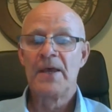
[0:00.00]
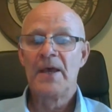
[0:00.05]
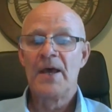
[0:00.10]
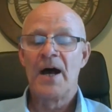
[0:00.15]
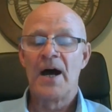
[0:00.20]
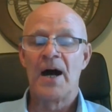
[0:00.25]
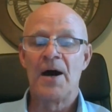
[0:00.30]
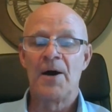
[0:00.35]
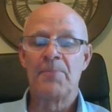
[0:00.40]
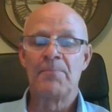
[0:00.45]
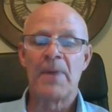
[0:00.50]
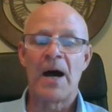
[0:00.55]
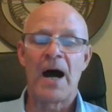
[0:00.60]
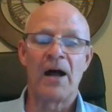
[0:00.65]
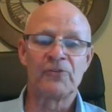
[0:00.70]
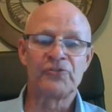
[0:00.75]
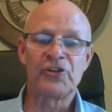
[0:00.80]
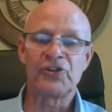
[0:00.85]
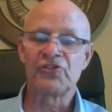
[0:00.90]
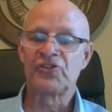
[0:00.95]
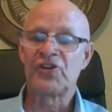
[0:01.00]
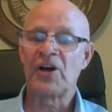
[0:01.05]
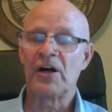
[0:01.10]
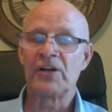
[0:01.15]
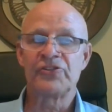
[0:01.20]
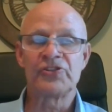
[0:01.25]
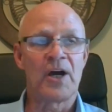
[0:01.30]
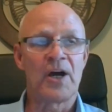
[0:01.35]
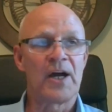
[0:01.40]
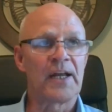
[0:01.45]
I'll just
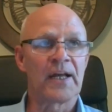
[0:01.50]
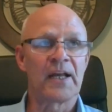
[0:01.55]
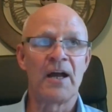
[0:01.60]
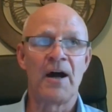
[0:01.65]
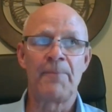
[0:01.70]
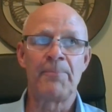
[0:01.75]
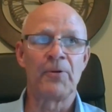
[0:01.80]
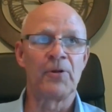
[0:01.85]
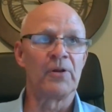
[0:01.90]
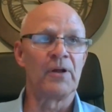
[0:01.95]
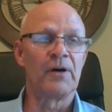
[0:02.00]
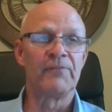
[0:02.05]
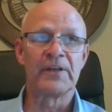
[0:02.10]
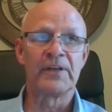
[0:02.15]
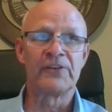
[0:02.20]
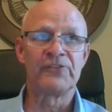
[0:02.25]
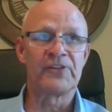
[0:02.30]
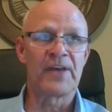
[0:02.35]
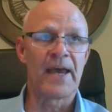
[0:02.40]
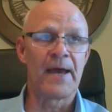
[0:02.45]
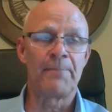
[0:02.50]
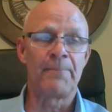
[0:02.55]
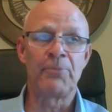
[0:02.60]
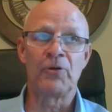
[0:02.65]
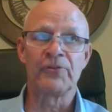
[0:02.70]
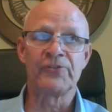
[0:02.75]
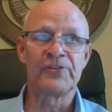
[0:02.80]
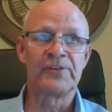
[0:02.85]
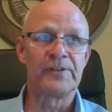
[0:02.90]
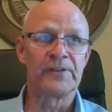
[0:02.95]
touch on a couple of
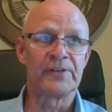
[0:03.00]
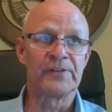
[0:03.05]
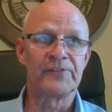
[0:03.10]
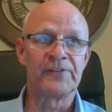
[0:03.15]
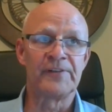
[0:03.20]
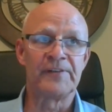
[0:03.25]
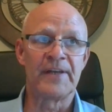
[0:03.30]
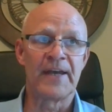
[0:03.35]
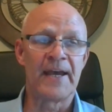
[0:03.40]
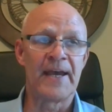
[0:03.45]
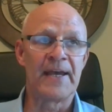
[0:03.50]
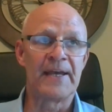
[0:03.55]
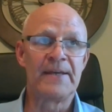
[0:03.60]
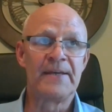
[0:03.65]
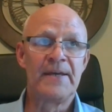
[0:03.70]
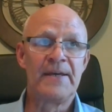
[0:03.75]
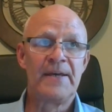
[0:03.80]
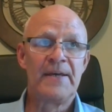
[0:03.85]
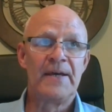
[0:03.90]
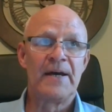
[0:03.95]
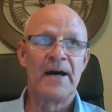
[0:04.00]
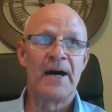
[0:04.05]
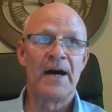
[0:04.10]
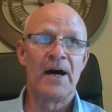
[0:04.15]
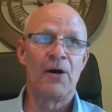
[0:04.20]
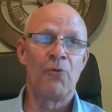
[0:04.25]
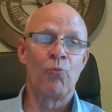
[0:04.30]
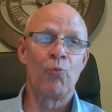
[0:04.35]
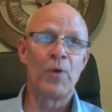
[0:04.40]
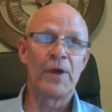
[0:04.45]
examples here today.
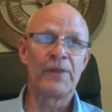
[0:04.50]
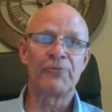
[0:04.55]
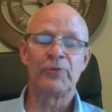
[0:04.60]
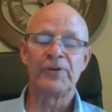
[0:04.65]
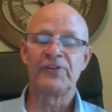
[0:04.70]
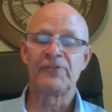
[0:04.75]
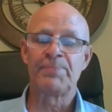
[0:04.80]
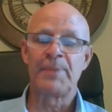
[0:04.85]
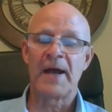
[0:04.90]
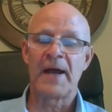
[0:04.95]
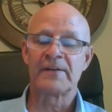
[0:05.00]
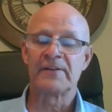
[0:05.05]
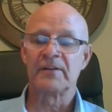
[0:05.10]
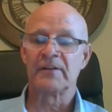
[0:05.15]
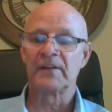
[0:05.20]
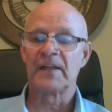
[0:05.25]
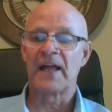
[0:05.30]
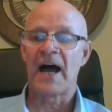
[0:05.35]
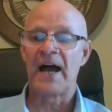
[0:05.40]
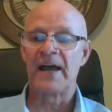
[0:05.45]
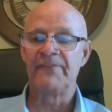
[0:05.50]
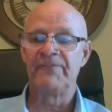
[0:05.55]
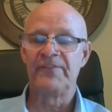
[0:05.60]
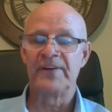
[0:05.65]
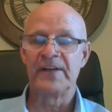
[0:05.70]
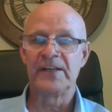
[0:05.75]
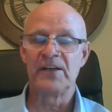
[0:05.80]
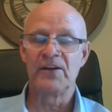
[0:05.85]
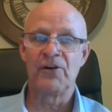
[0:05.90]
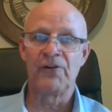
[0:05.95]
With respect to live
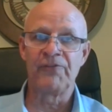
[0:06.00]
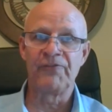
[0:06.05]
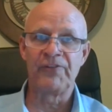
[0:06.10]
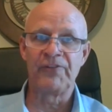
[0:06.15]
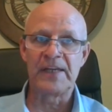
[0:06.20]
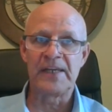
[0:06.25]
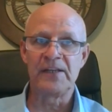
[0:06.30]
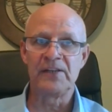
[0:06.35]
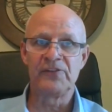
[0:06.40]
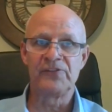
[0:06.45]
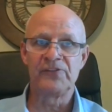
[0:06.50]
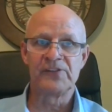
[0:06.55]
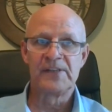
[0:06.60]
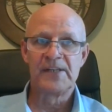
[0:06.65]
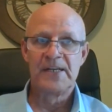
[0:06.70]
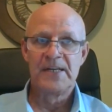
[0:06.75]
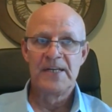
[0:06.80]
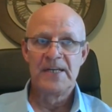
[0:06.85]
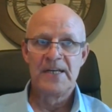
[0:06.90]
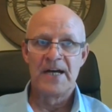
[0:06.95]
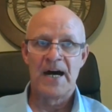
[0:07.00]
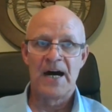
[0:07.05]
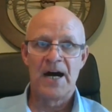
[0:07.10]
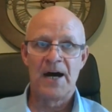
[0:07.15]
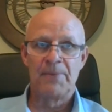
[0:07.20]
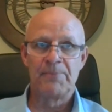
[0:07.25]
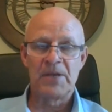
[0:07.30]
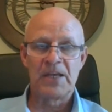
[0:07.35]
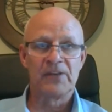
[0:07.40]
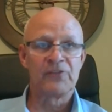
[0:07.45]
video feeds,
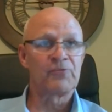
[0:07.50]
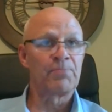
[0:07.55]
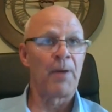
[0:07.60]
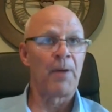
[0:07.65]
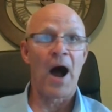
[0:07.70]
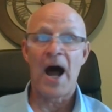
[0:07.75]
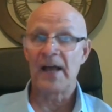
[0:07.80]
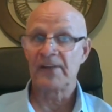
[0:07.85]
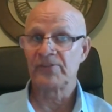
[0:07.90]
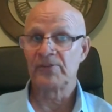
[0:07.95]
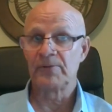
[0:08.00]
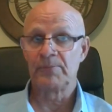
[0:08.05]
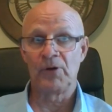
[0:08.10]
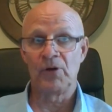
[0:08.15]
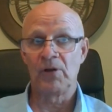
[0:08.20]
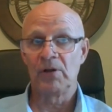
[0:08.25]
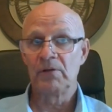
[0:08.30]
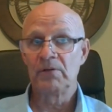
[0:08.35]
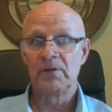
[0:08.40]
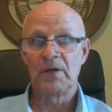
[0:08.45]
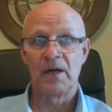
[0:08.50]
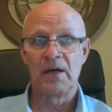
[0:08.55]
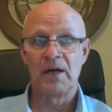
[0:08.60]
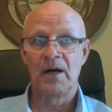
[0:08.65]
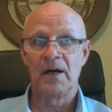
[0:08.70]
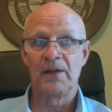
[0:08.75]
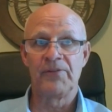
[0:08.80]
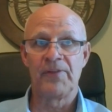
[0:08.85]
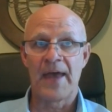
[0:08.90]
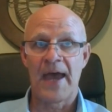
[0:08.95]
it's possible
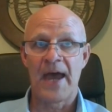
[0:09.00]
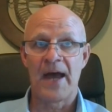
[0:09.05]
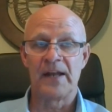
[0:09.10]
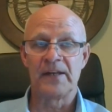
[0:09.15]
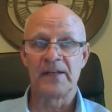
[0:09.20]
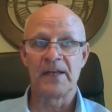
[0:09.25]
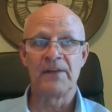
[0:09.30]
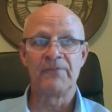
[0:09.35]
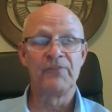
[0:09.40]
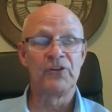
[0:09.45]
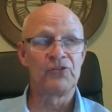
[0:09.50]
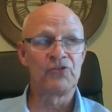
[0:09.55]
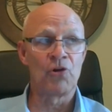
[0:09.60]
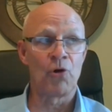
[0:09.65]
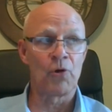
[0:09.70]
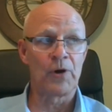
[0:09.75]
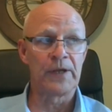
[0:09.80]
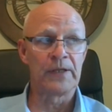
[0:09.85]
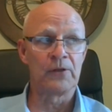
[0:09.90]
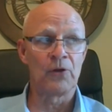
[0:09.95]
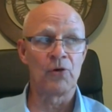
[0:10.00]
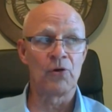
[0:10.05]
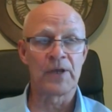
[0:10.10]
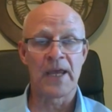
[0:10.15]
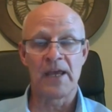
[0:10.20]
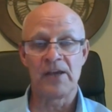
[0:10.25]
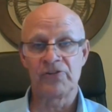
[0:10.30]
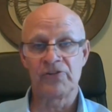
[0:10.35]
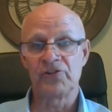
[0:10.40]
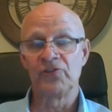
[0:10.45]
that inventory
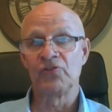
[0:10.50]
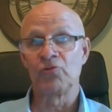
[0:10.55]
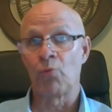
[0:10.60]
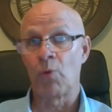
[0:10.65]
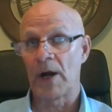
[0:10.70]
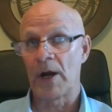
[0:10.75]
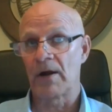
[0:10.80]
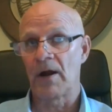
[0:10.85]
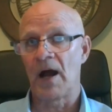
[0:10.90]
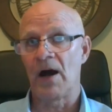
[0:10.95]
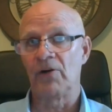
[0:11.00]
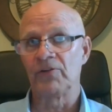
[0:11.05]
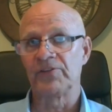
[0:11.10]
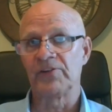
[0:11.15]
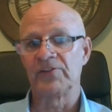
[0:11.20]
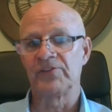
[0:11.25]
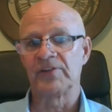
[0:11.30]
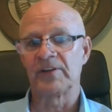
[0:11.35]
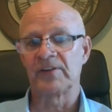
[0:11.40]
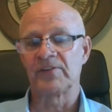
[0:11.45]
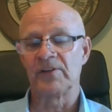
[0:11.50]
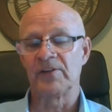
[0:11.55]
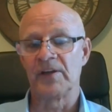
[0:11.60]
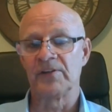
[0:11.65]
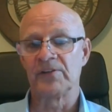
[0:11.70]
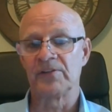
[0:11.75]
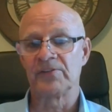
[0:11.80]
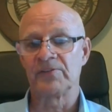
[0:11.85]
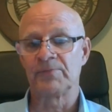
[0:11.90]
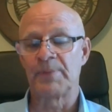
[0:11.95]
locations, warehouses
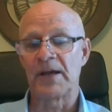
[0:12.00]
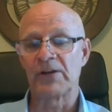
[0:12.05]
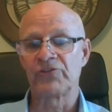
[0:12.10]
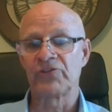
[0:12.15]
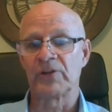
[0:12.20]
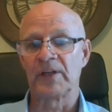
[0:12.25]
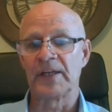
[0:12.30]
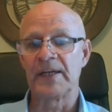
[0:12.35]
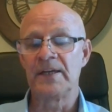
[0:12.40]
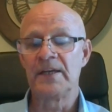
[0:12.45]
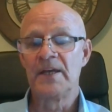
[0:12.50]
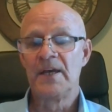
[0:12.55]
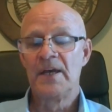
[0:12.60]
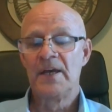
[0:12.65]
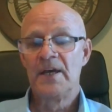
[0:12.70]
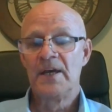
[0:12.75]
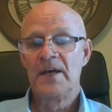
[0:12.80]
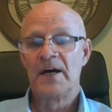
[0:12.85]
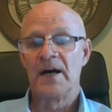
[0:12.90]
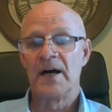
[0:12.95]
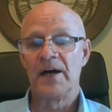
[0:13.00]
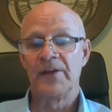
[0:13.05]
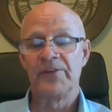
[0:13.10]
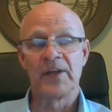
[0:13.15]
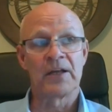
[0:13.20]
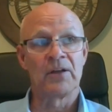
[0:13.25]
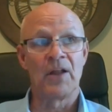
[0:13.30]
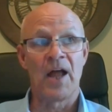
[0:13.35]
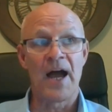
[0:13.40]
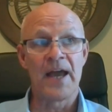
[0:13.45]
especially,
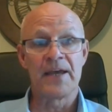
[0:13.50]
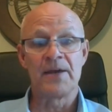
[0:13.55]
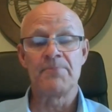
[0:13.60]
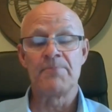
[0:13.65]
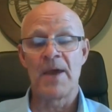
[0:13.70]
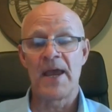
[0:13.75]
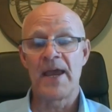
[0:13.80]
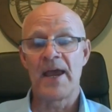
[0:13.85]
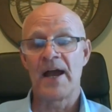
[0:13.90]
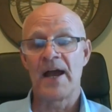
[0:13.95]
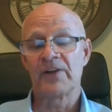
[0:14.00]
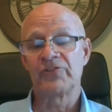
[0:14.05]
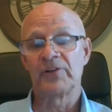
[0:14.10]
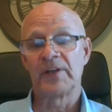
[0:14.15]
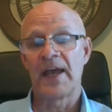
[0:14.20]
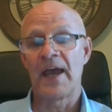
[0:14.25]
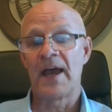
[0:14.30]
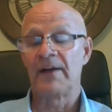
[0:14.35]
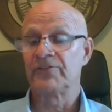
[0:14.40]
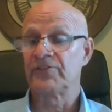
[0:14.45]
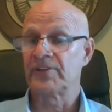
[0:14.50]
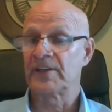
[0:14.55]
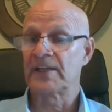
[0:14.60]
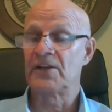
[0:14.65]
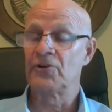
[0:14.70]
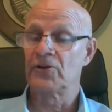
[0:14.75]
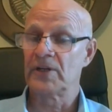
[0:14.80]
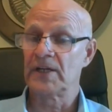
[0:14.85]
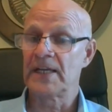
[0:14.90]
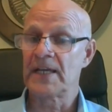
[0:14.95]
the client may actually have
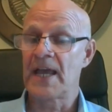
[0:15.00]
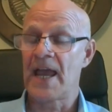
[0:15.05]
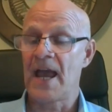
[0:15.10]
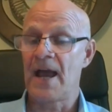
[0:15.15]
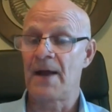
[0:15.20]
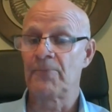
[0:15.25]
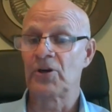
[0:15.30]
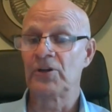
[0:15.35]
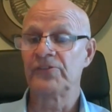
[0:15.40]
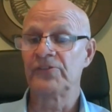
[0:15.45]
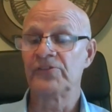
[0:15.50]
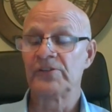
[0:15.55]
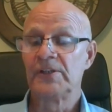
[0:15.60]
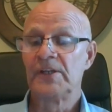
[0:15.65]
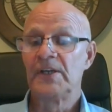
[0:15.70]
security cameras